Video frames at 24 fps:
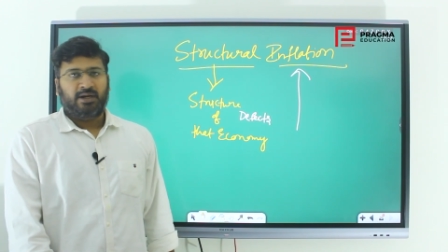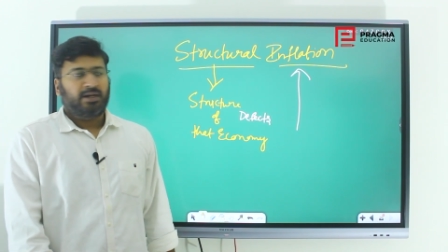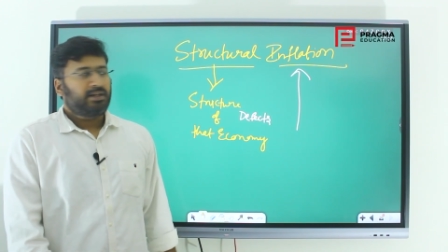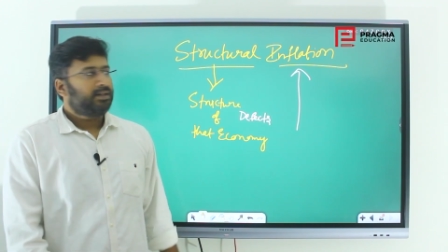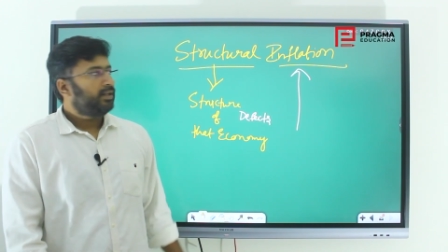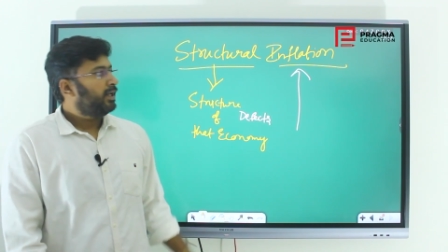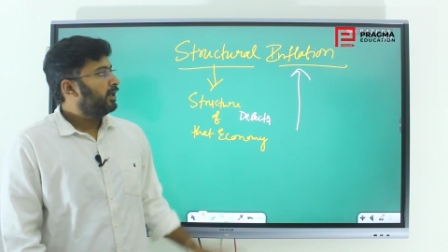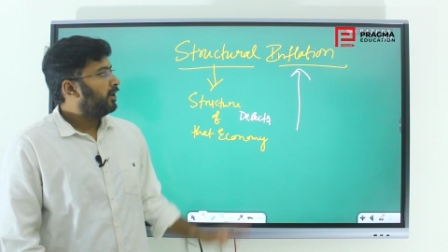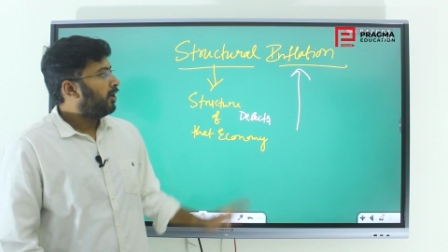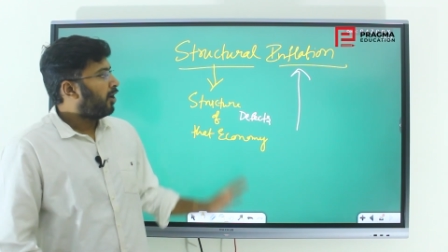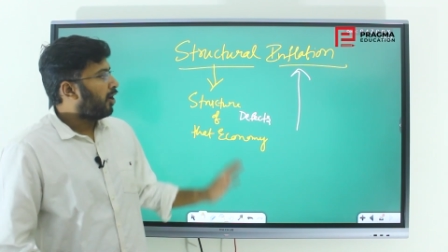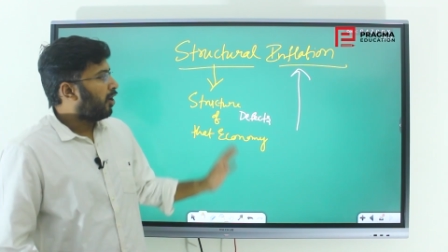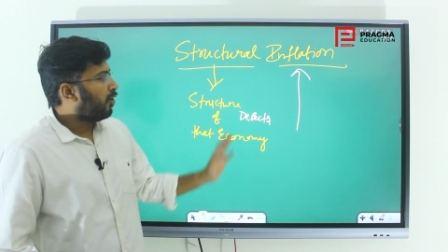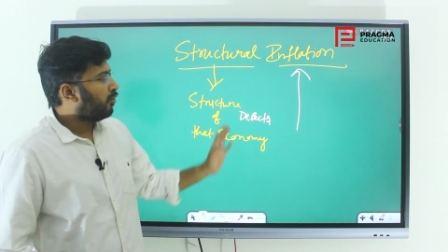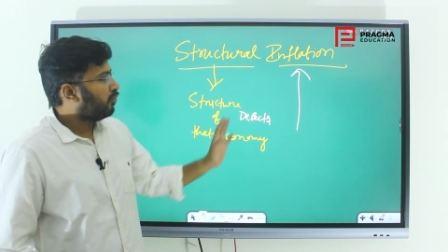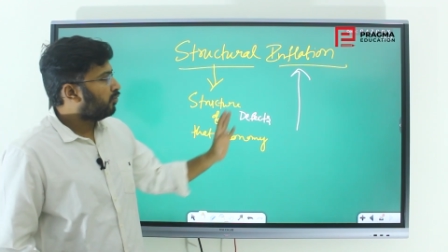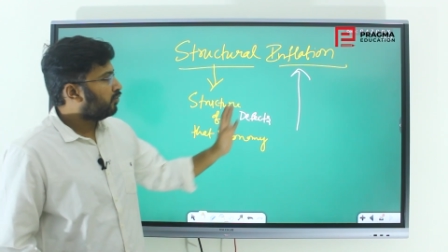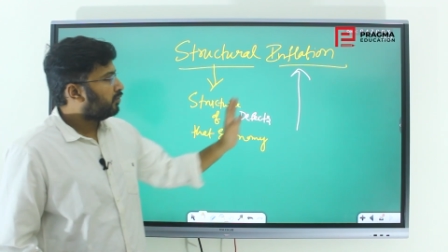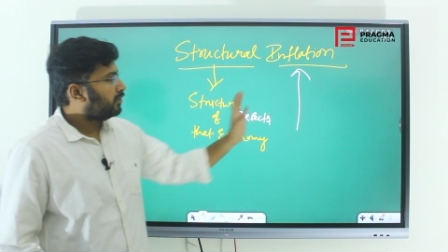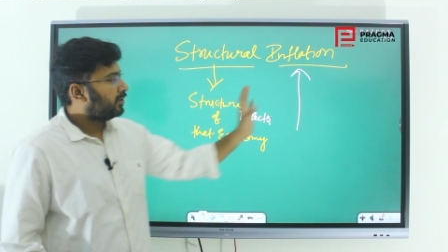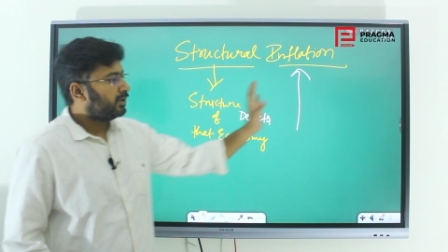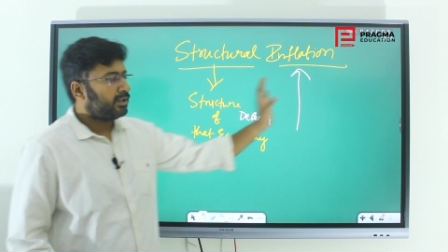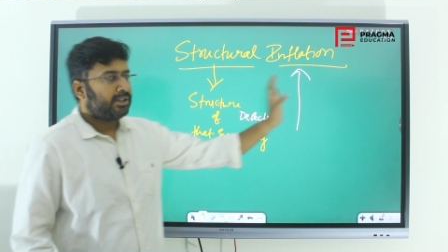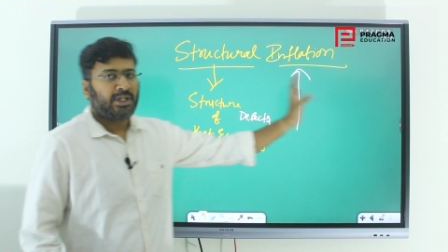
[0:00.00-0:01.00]
Then
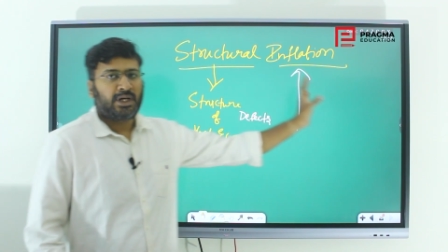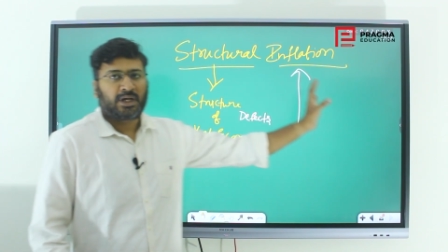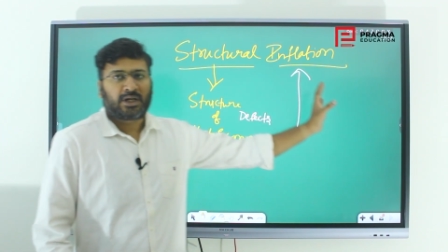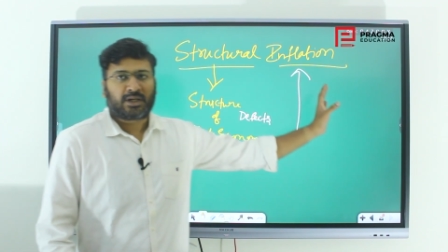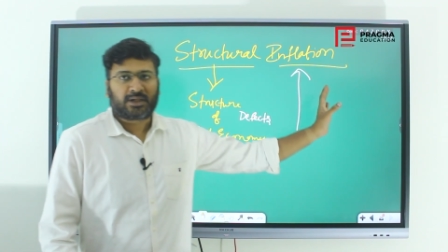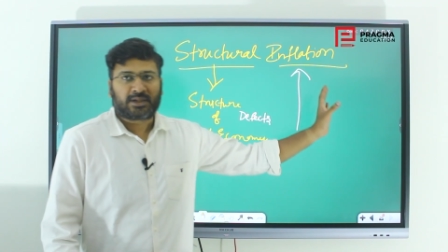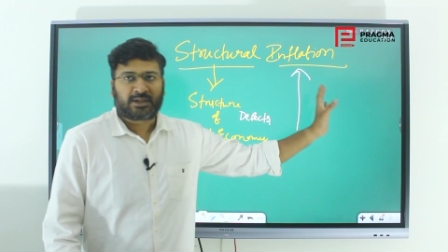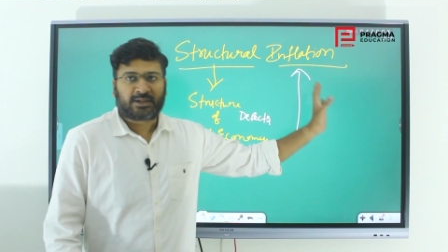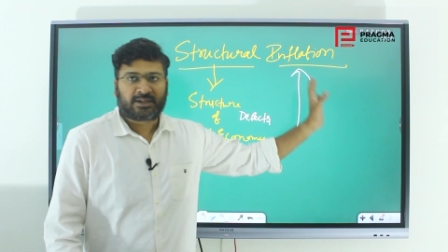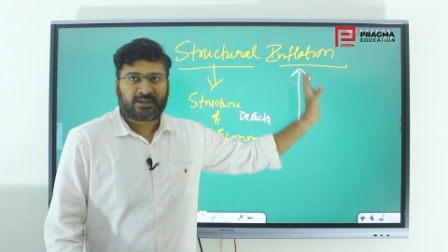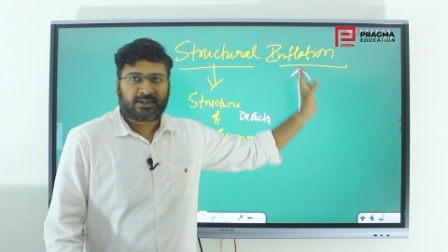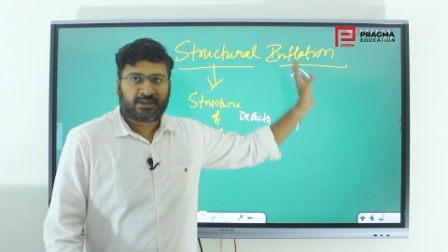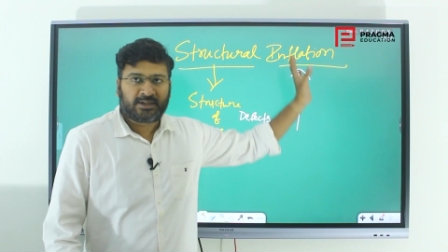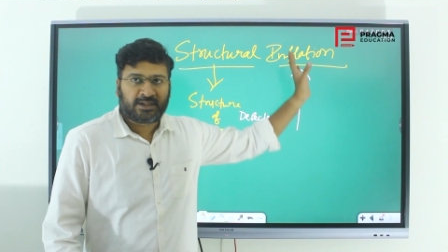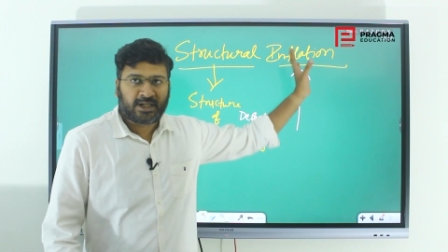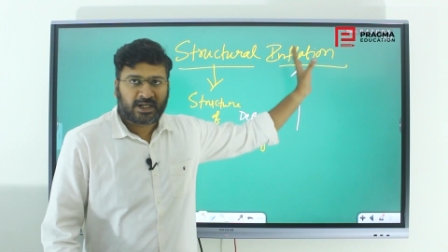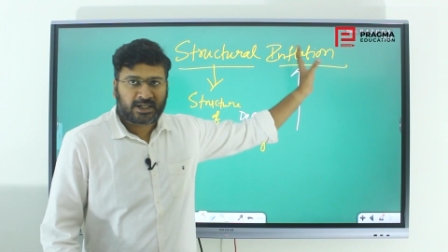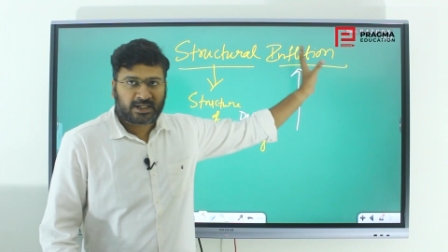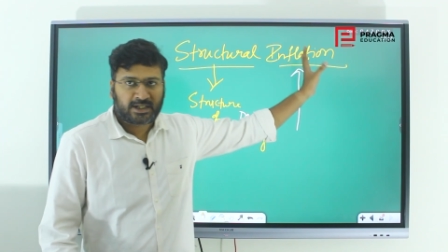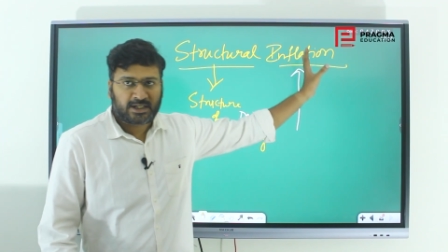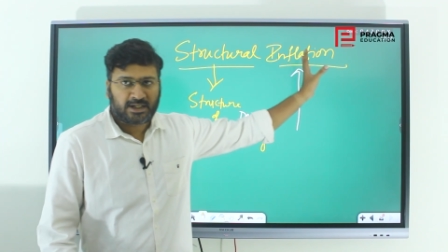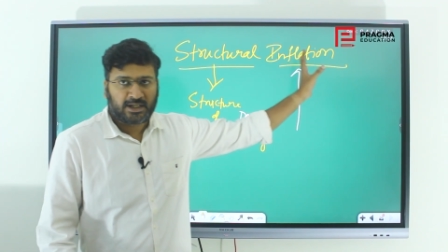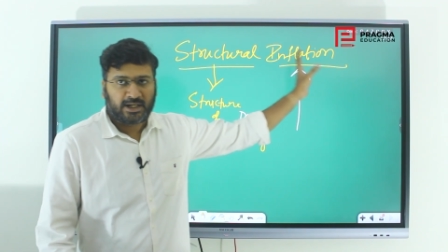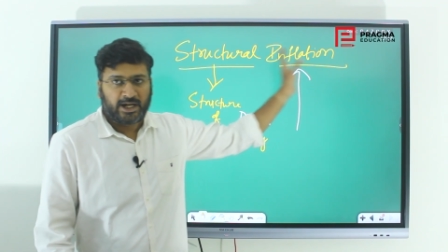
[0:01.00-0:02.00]
how
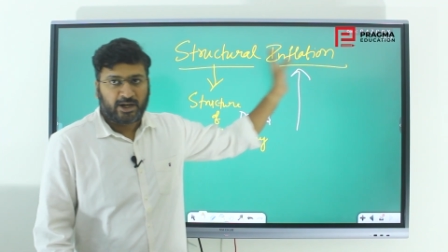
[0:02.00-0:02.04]
that